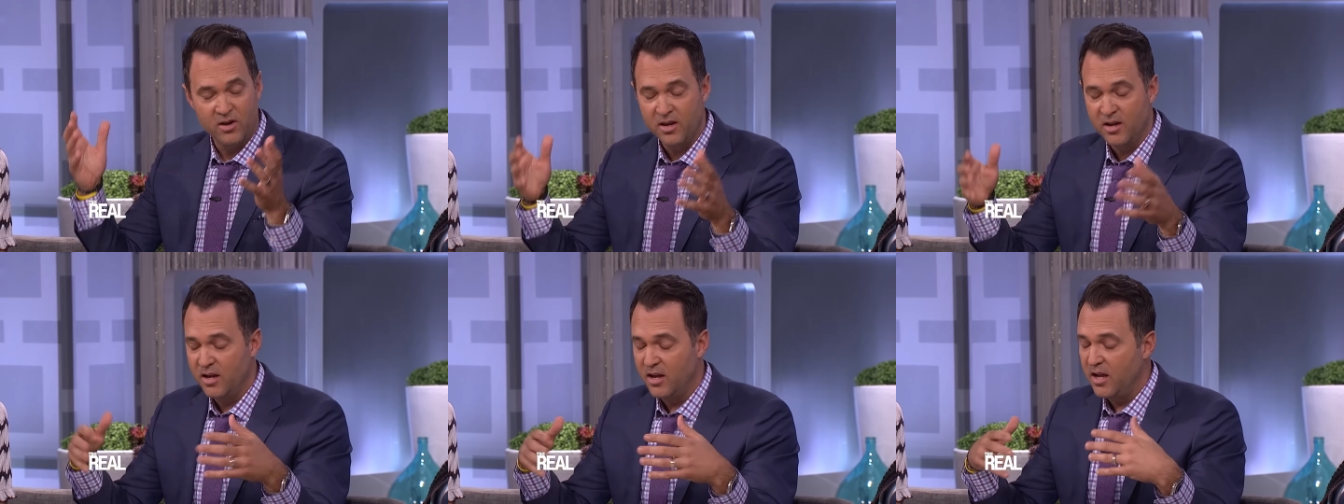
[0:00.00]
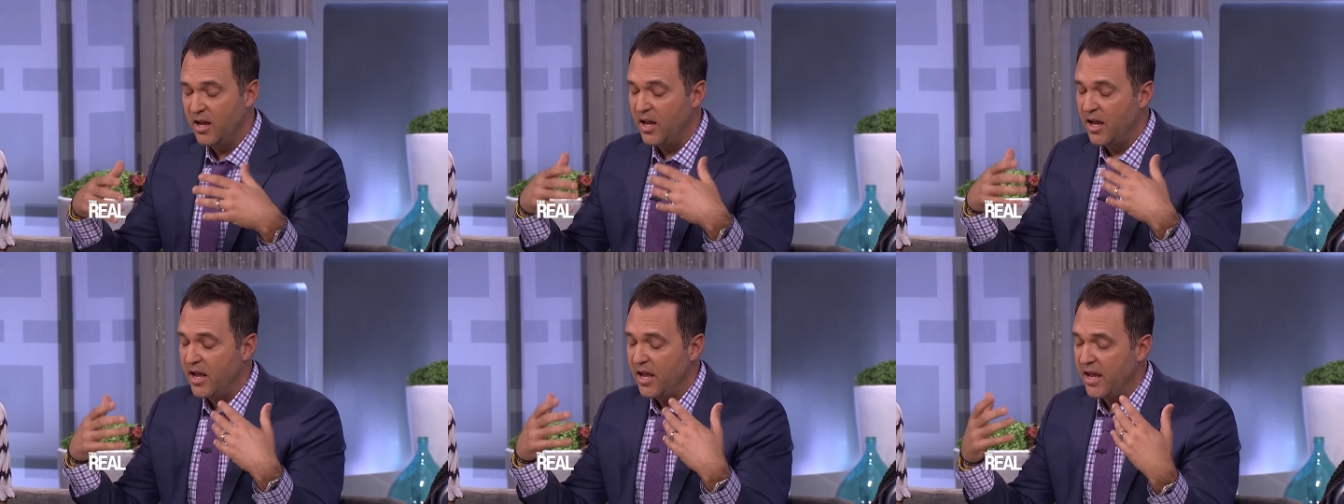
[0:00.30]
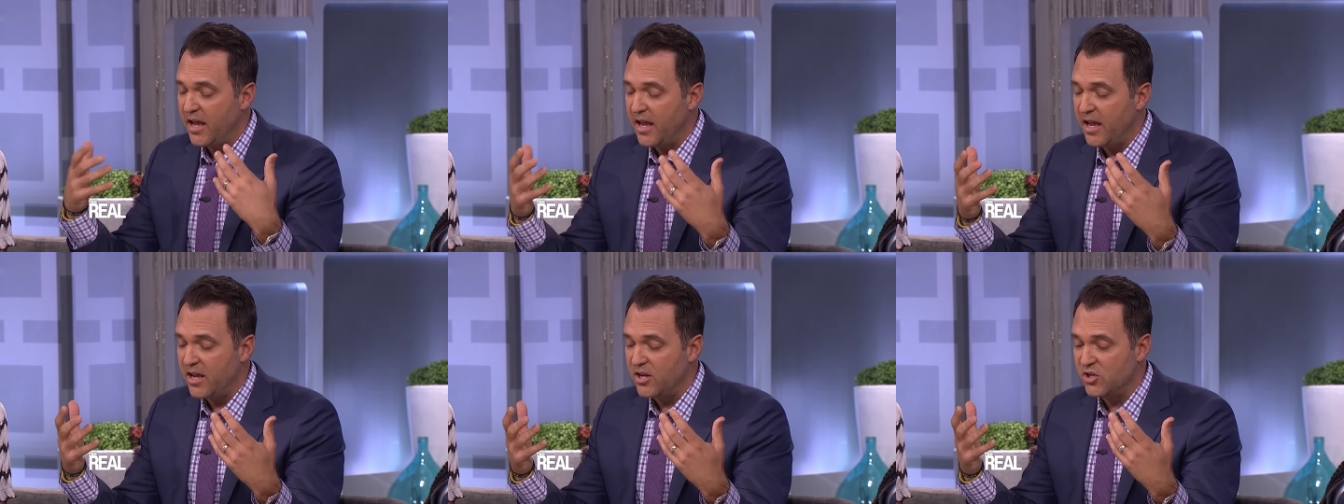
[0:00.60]
Yes.
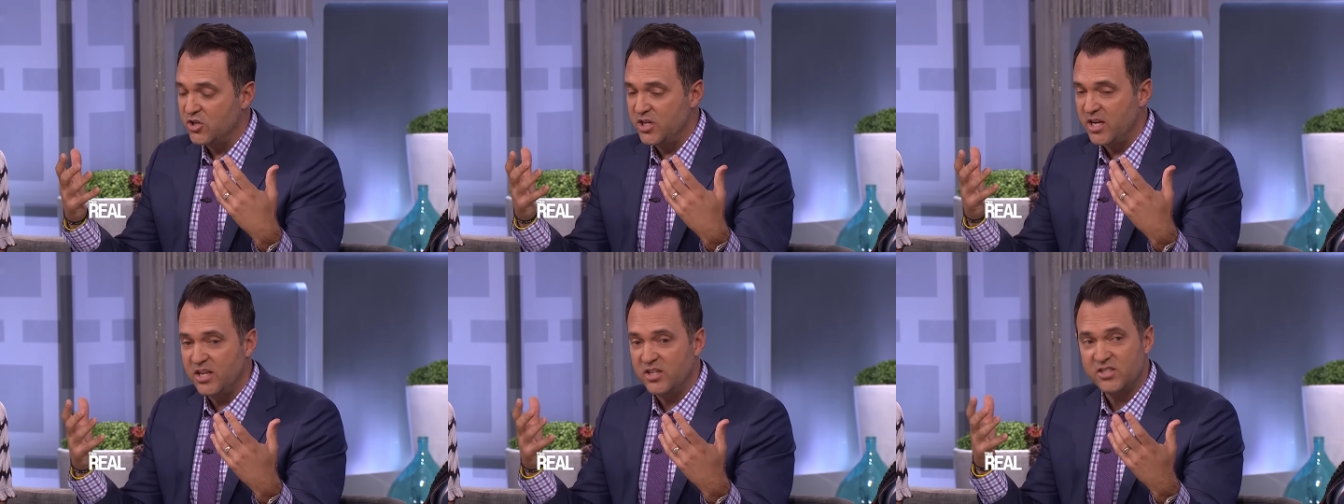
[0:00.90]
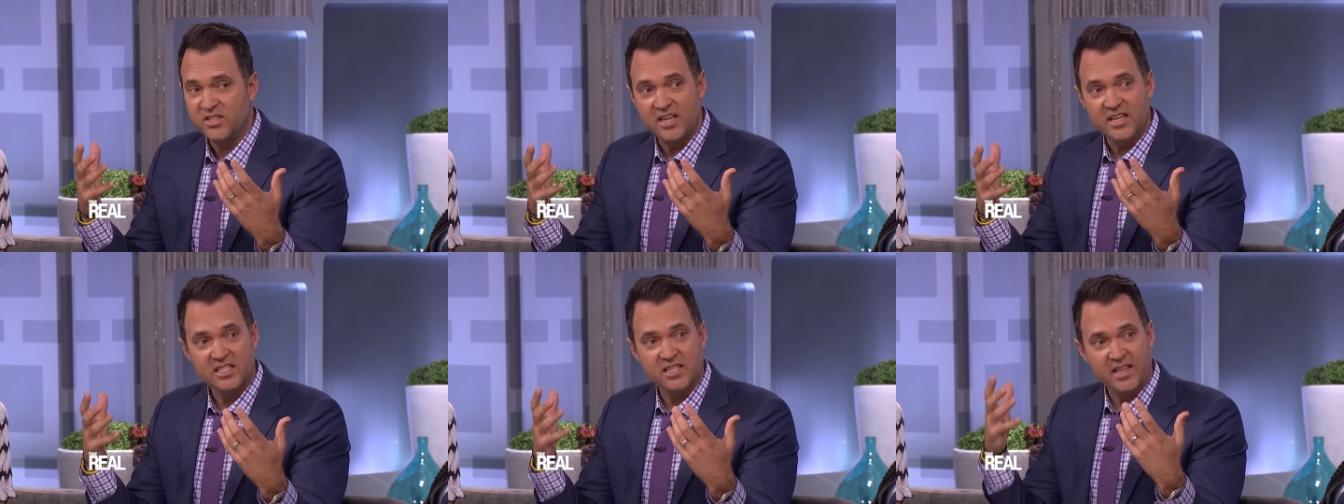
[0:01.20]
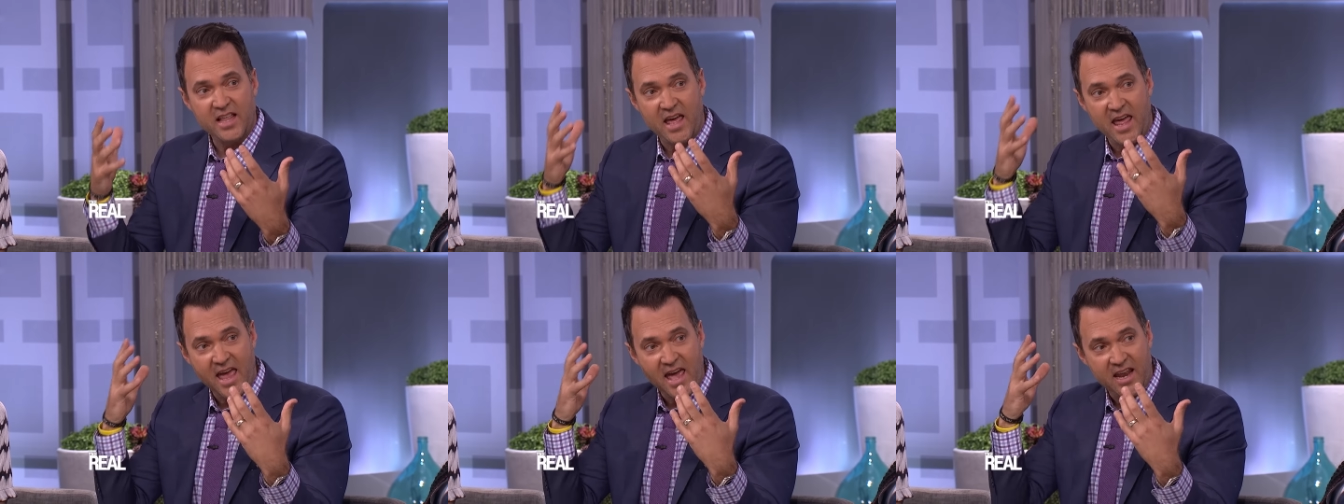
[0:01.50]
She
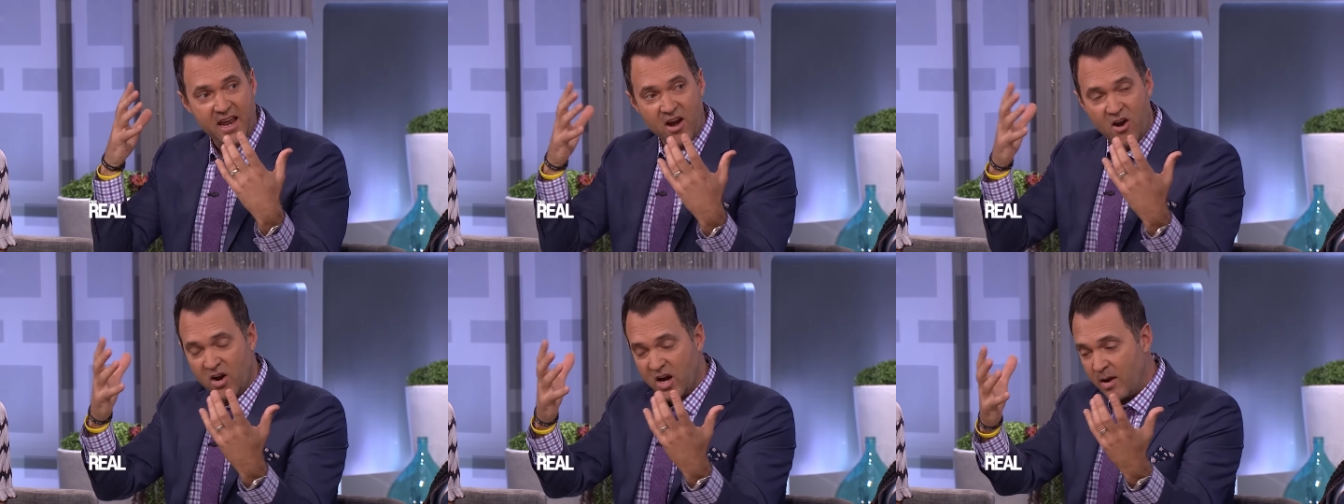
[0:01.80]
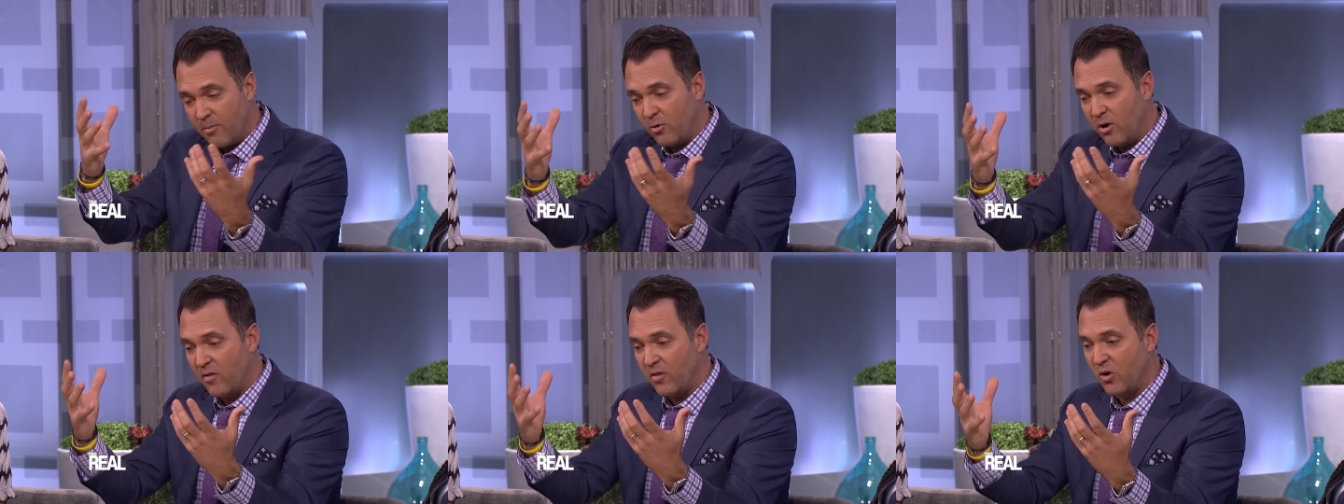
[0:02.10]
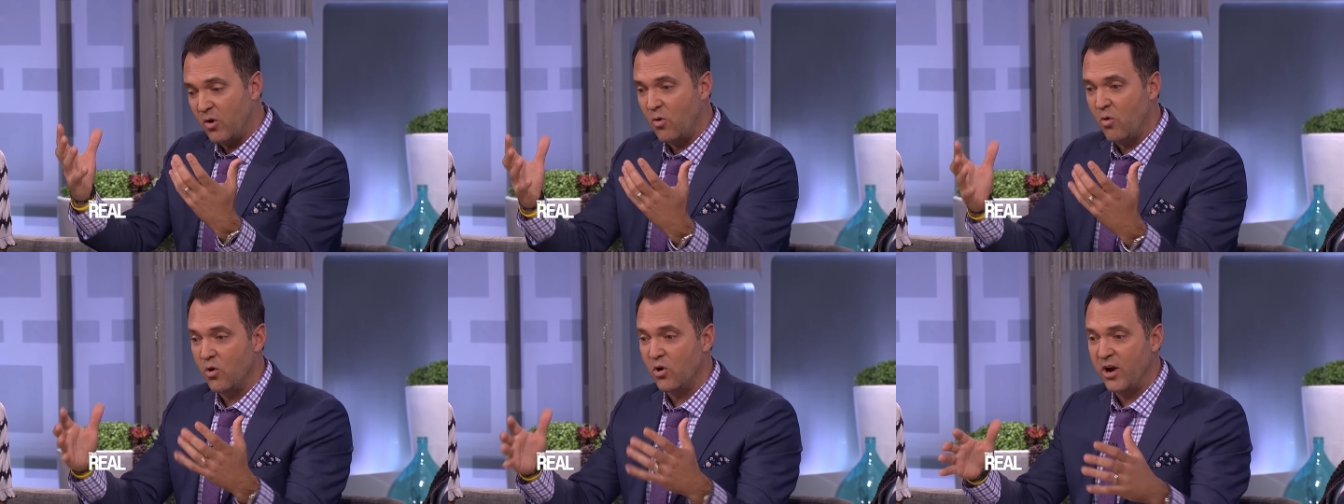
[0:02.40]
sees it, that head of hair come around
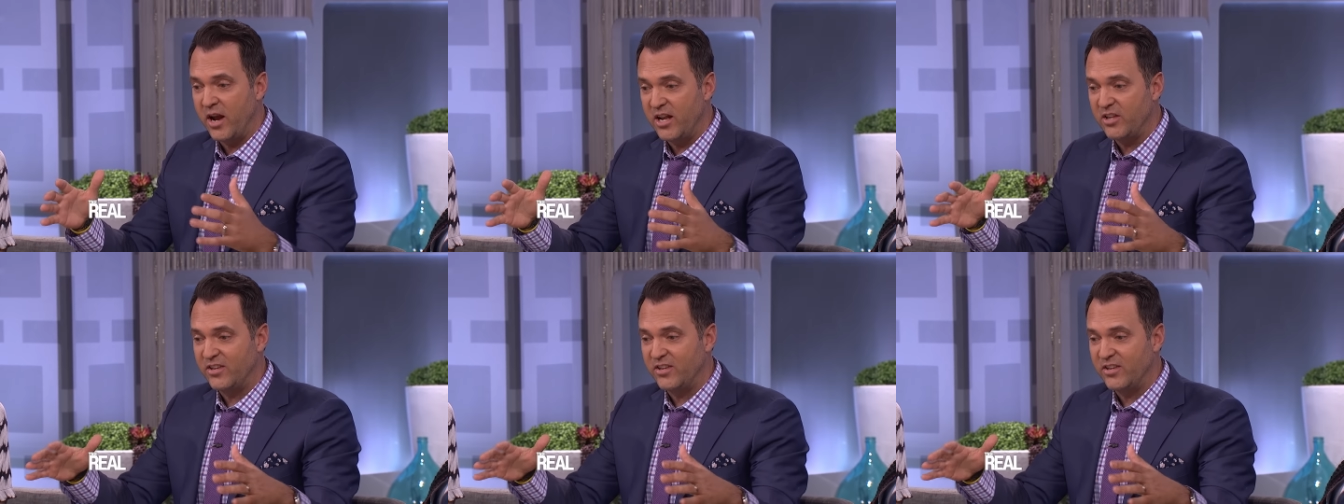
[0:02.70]
the corner,